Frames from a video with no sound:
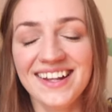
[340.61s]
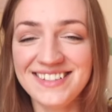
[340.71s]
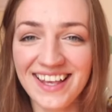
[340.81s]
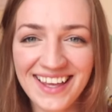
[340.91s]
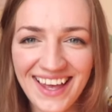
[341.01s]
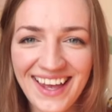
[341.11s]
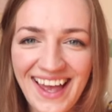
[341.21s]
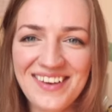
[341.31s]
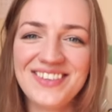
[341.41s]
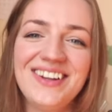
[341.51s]
Take care,
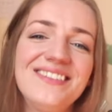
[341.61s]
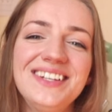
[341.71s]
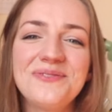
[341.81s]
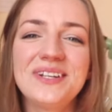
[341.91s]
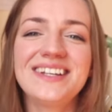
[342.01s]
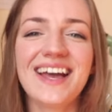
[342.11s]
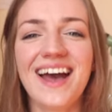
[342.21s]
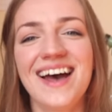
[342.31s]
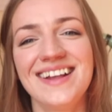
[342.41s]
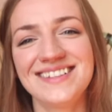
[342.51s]
have a lovely week,
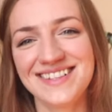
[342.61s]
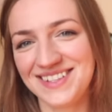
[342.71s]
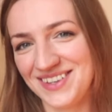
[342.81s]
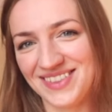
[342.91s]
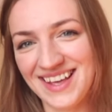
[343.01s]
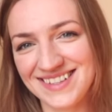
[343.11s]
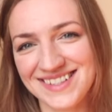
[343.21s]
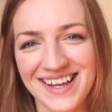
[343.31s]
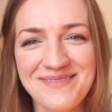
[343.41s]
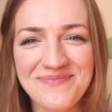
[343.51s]
and see you
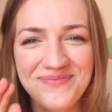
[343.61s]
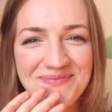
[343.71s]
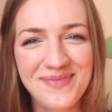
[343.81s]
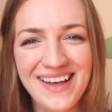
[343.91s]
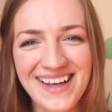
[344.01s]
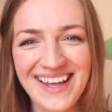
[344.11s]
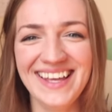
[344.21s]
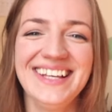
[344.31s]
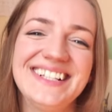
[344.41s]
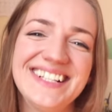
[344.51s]
next time.
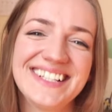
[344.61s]
Bye!